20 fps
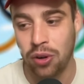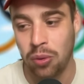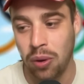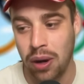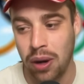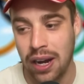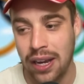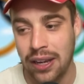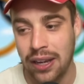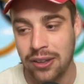
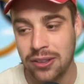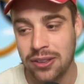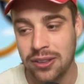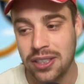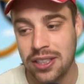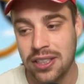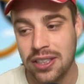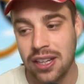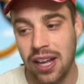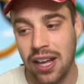while.
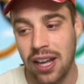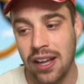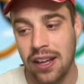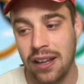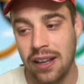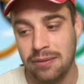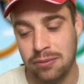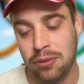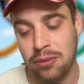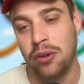
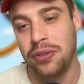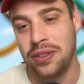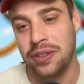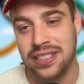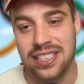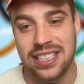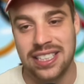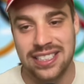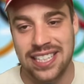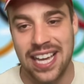Uh,
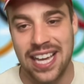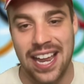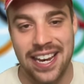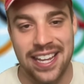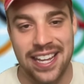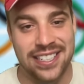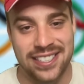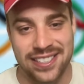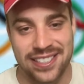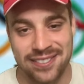obviously,
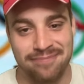tennis